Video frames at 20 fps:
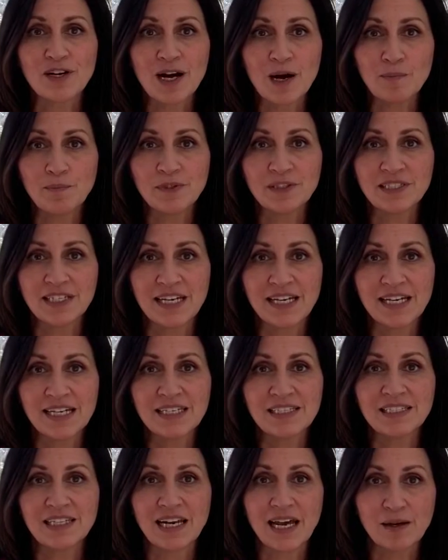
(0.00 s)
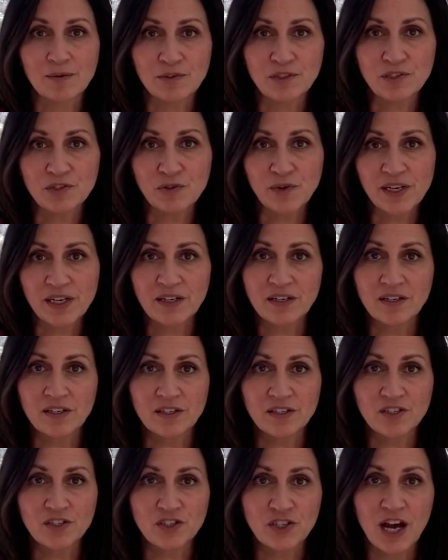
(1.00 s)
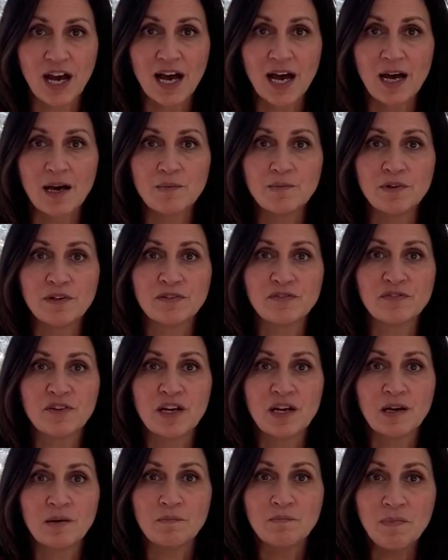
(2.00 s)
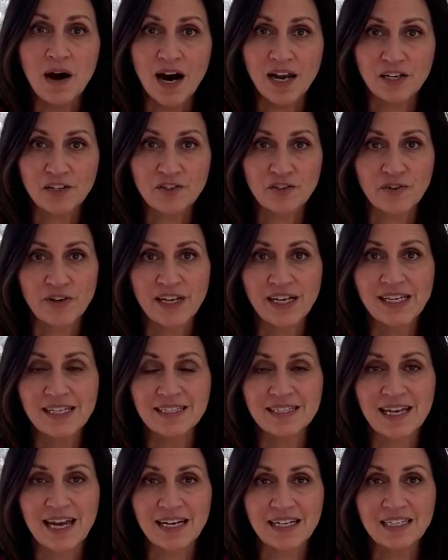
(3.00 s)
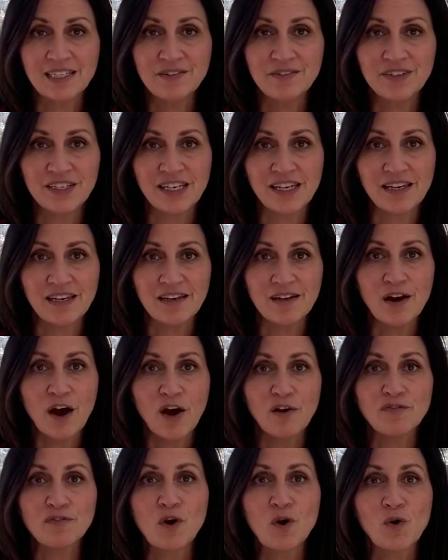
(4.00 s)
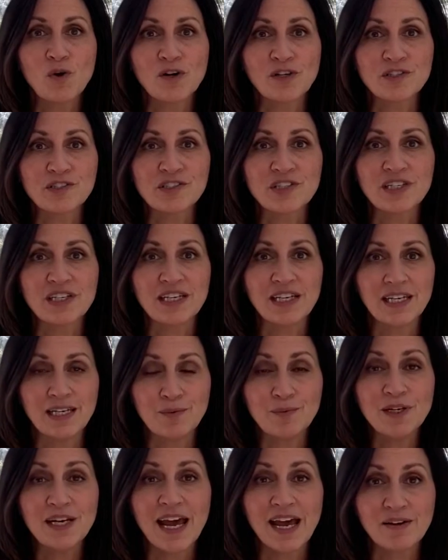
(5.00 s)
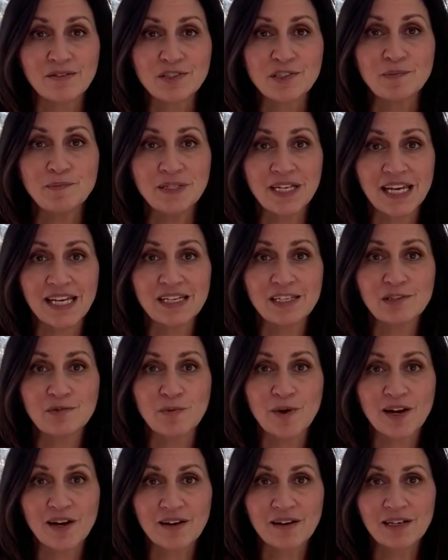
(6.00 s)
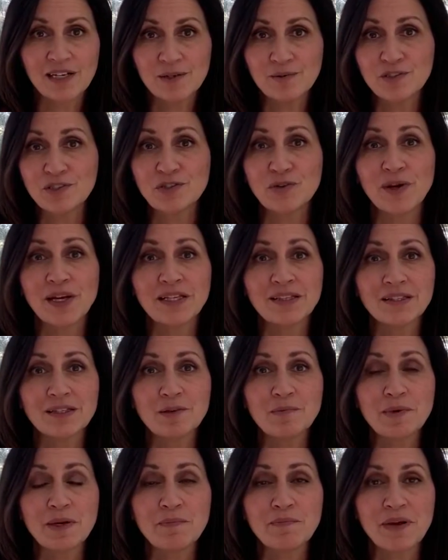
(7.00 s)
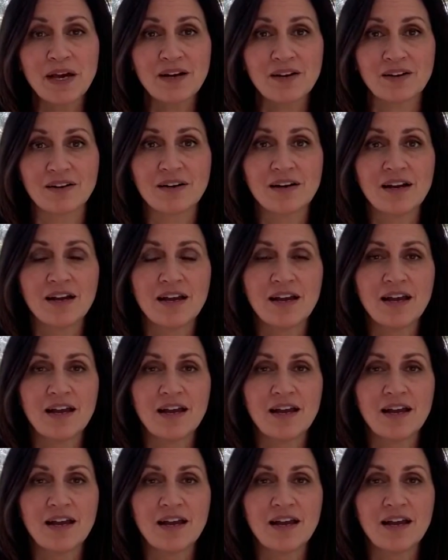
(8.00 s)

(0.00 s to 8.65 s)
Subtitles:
a couple days and I was doing a good job of monitoring his activity, of course, he would have some days where he was doing a little bit better.